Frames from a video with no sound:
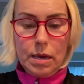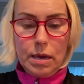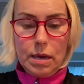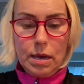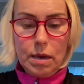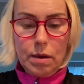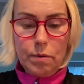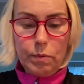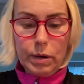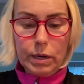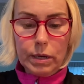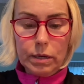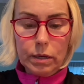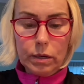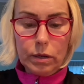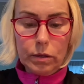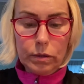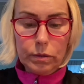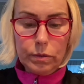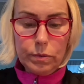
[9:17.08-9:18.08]
And we're gonna
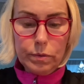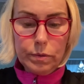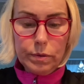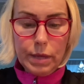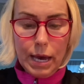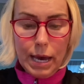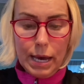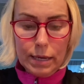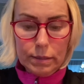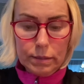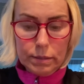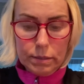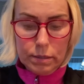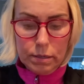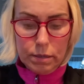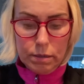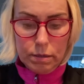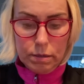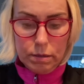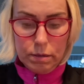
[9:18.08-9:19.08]
glue that
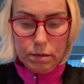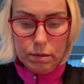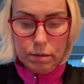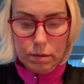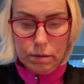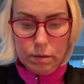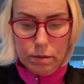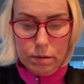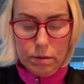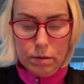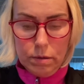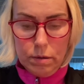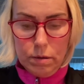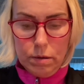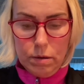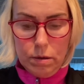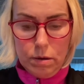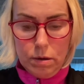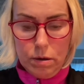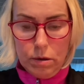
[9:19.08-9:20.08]

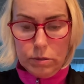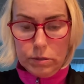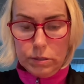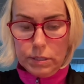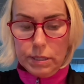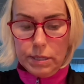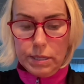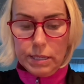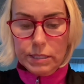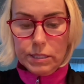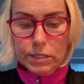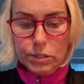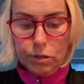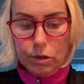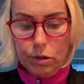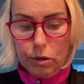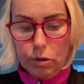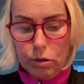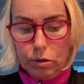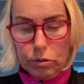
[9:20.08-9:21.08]
onto this
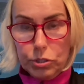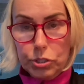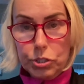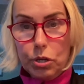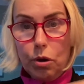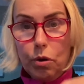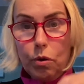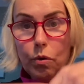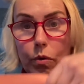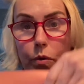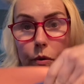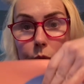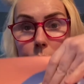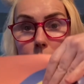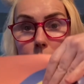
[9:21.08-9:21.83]
circle. So